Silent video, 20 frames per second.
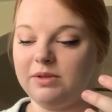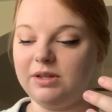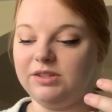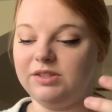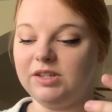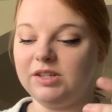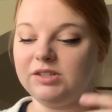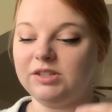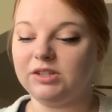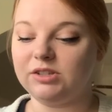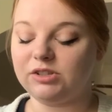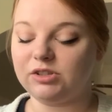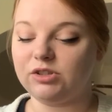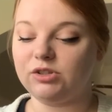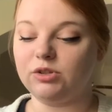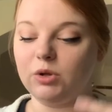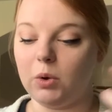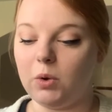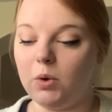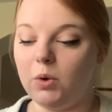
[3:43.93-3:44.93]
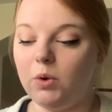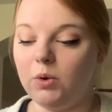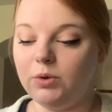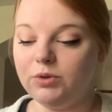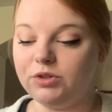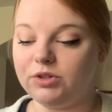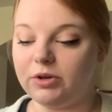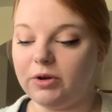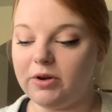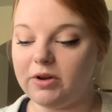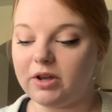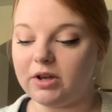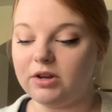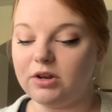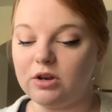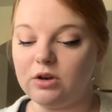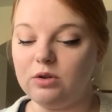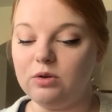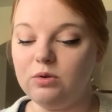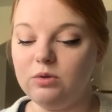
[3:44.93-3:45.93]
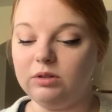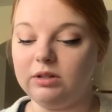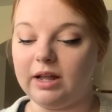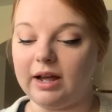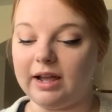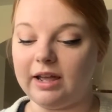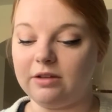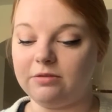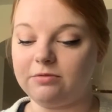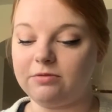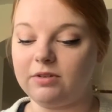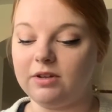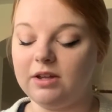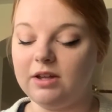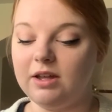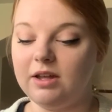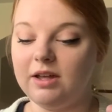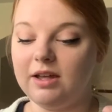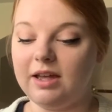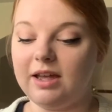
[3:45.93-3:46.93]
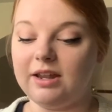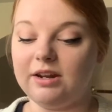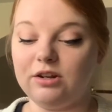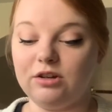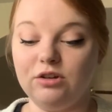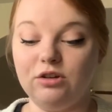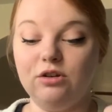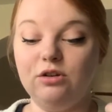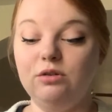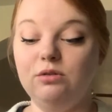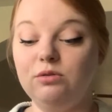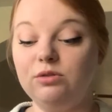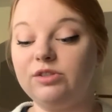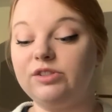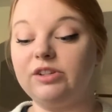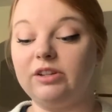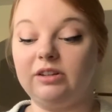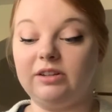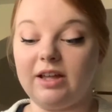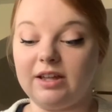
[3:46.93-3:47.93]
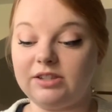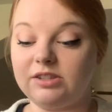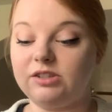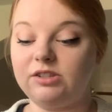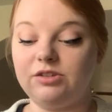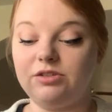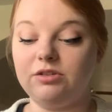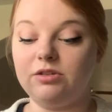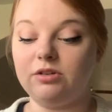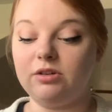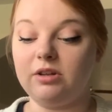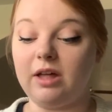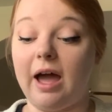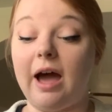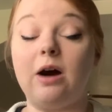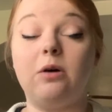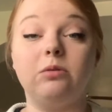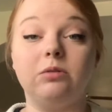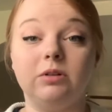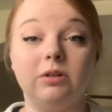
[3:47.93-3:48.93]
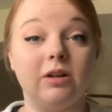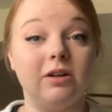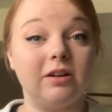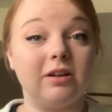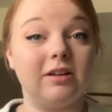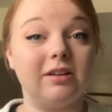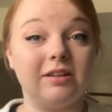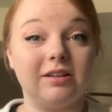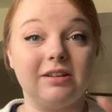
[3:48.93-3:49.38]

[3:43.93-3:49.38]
He says his soul took a new life and a new celestial outlook.